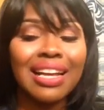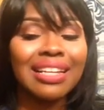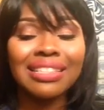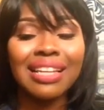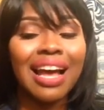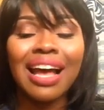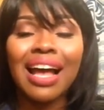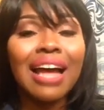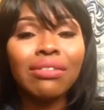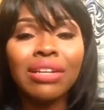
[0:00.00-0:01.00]
it's
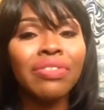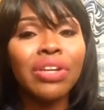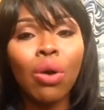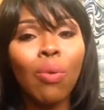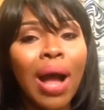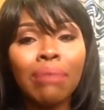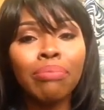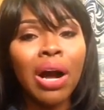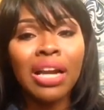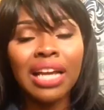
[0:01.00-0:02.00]
I don't even know why I
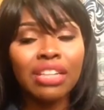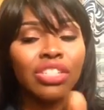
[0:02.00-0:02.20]
bought it.